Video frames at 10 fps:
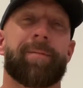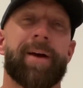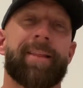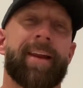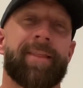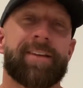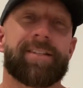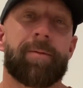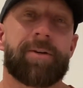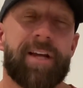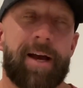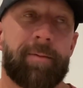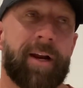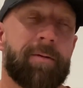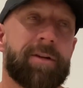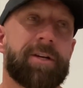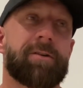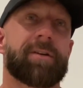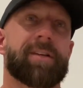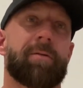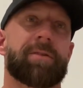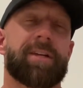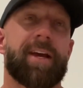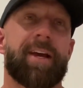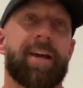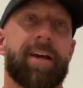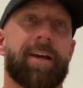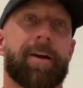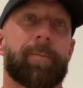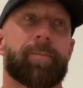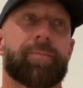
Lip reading: and then in the summertime, what I would do is I would take